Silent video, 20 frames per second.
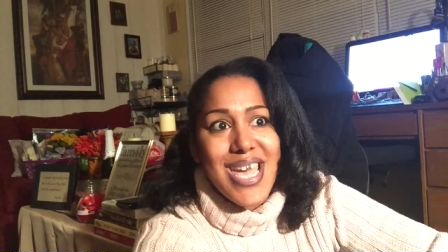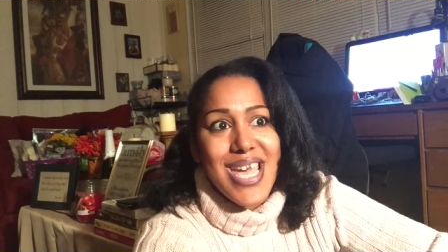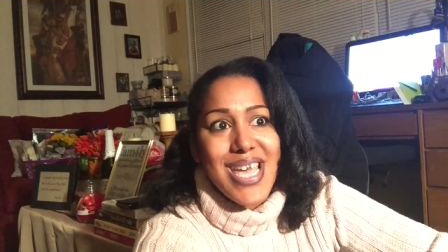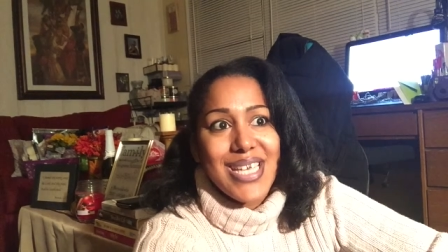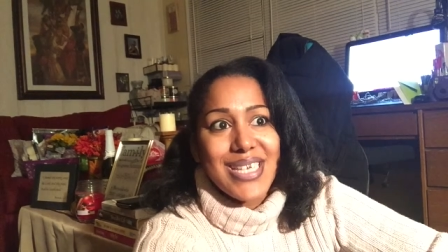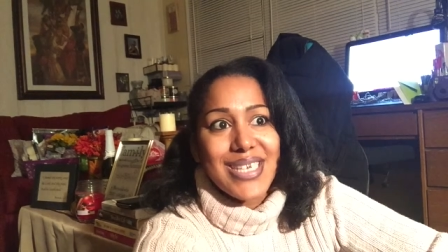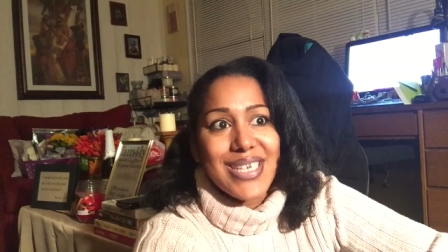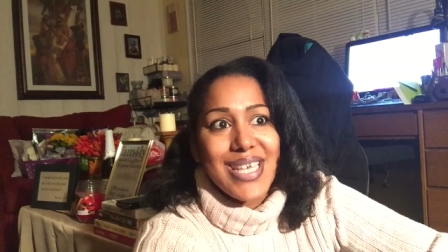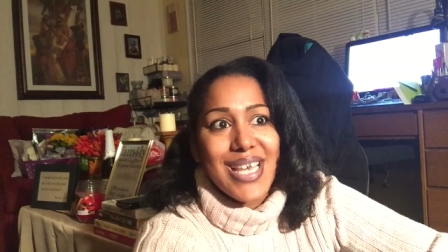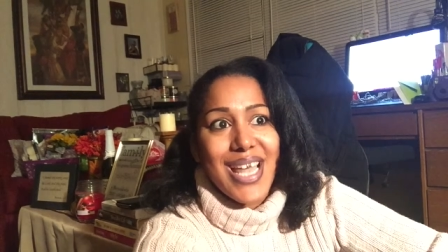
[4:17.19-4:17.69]

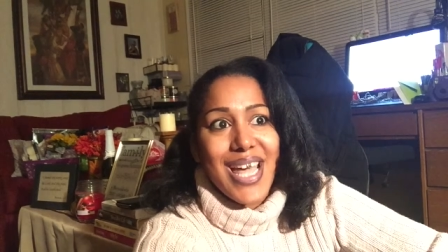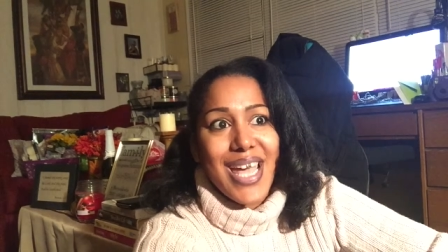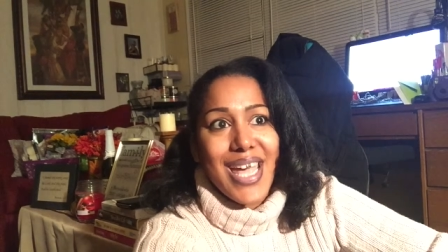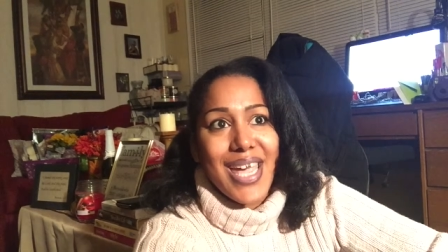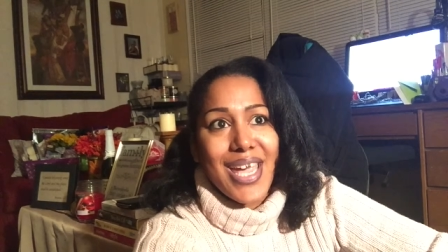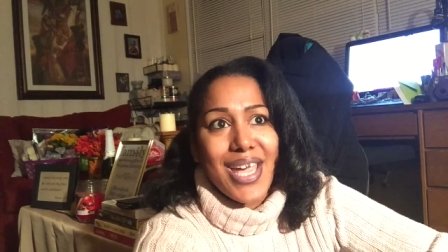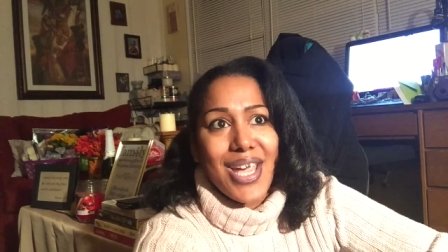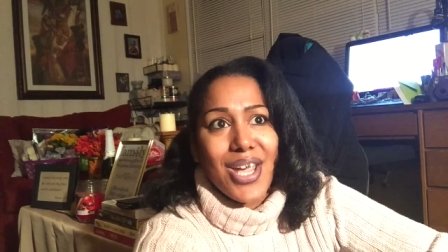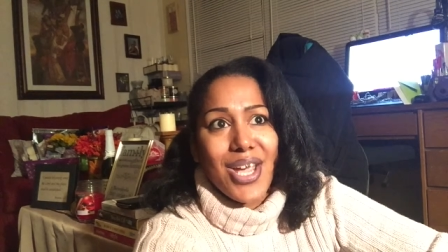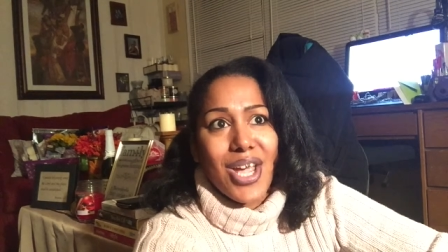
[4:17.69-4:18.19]
it's
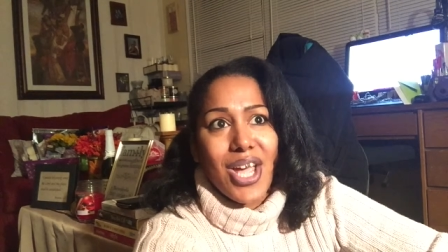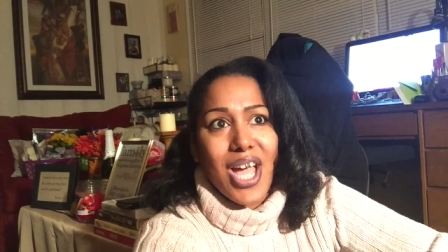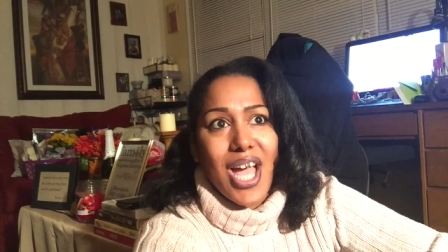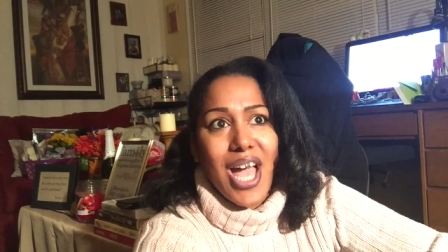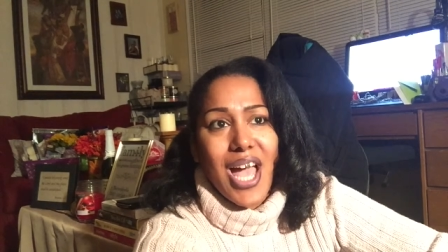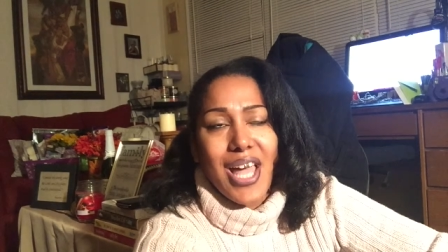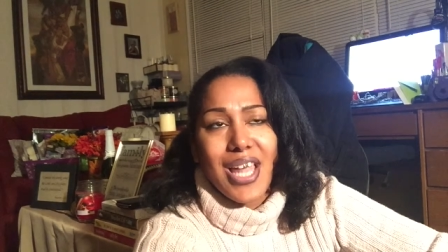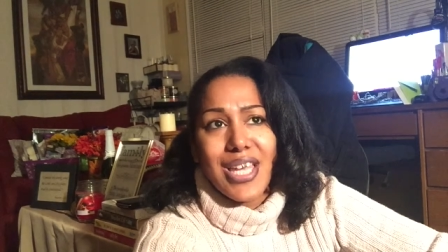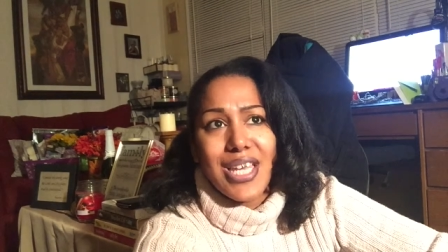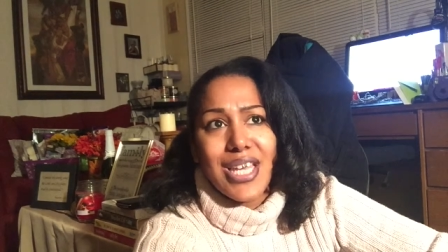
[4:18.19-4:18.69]
like
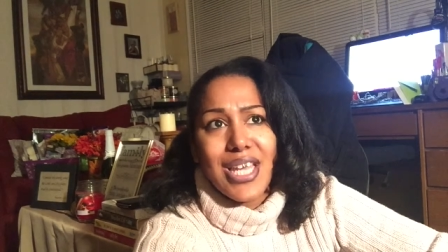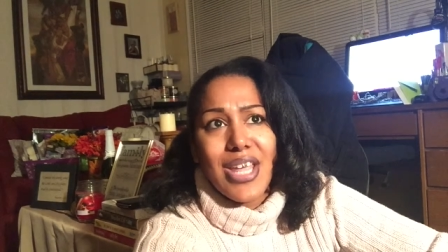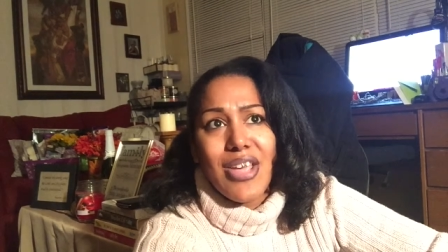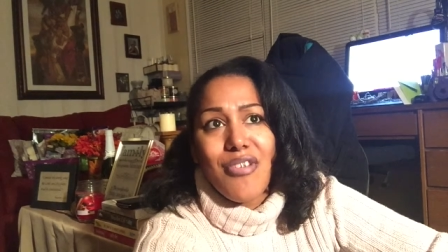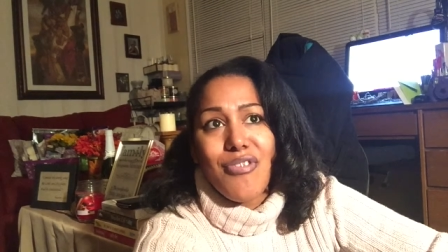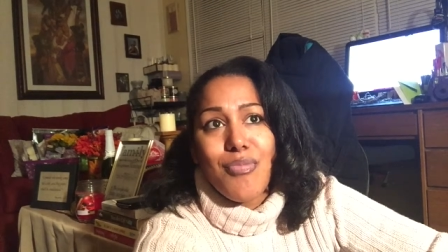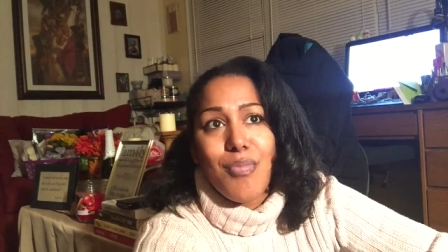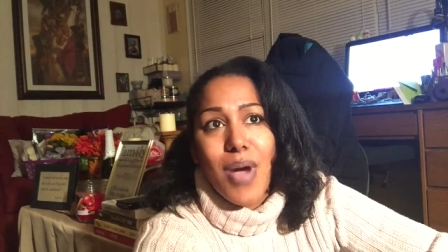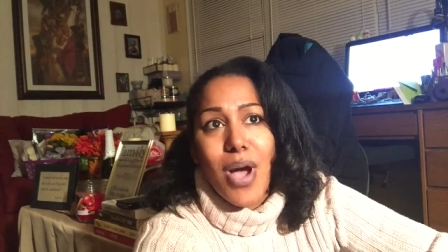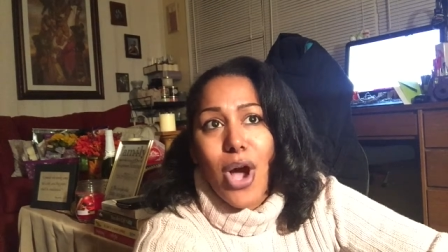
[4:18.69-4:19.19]
I
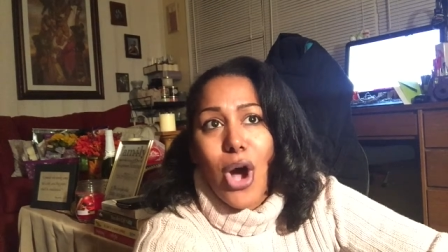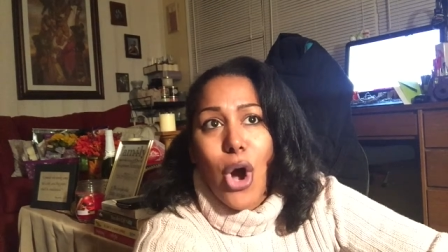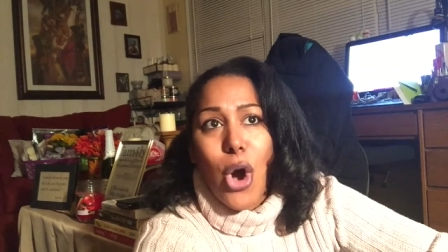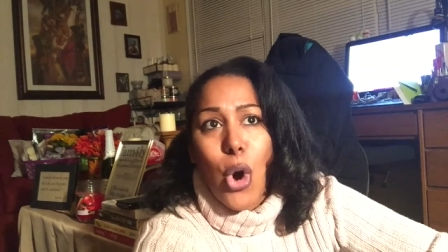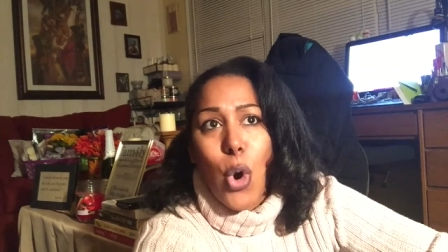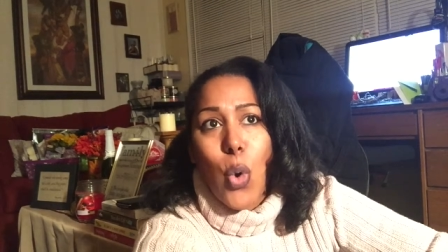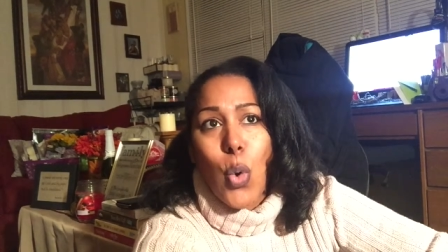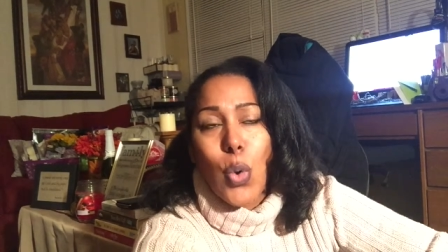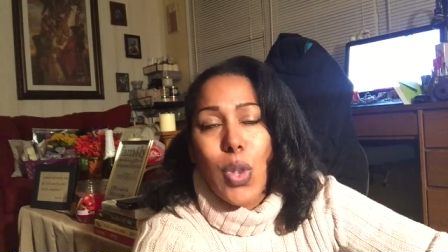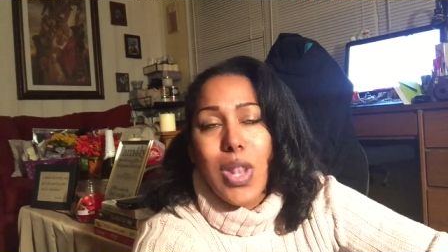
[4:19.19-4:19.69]
live my
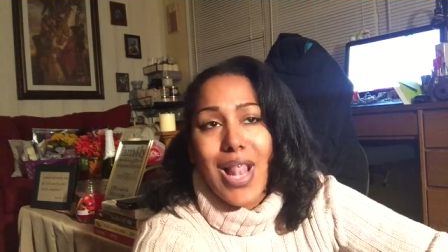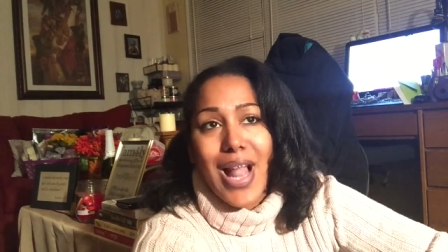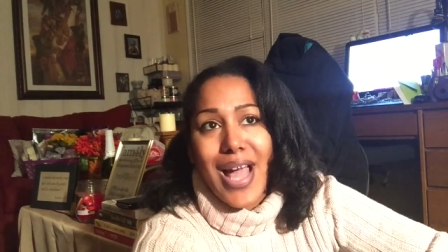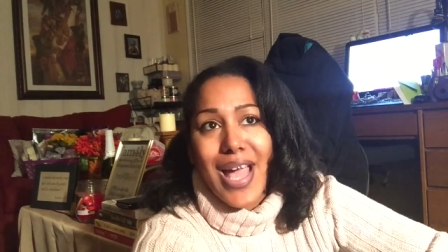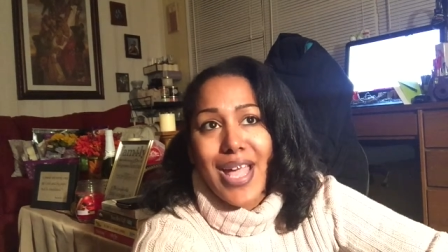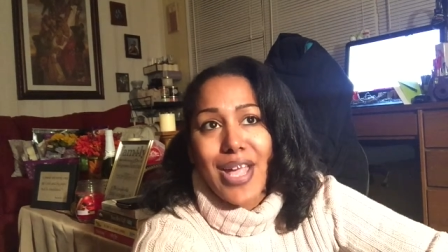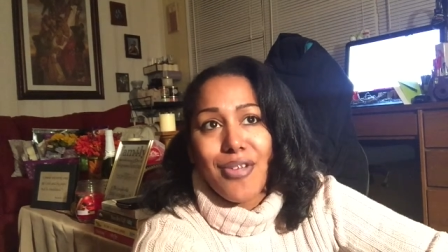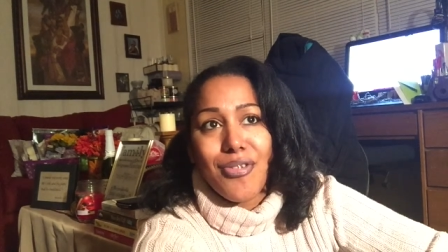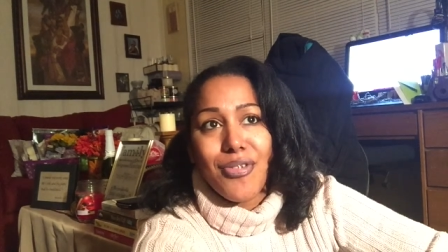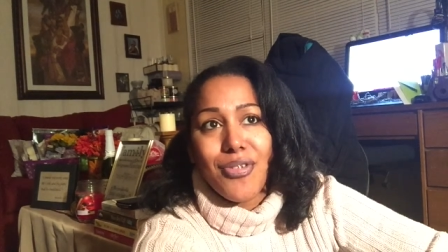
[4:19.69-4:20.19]
whole
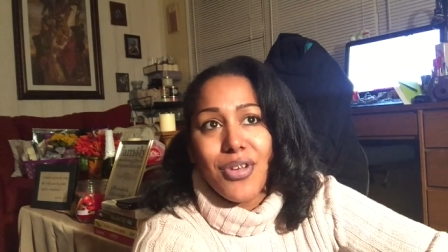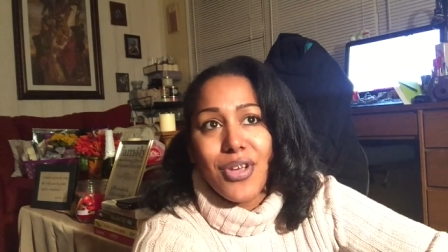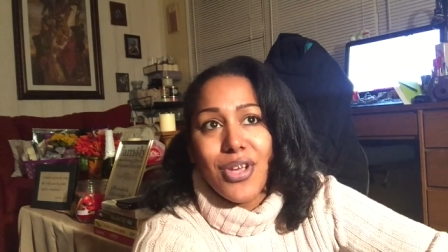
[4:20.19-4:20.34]
life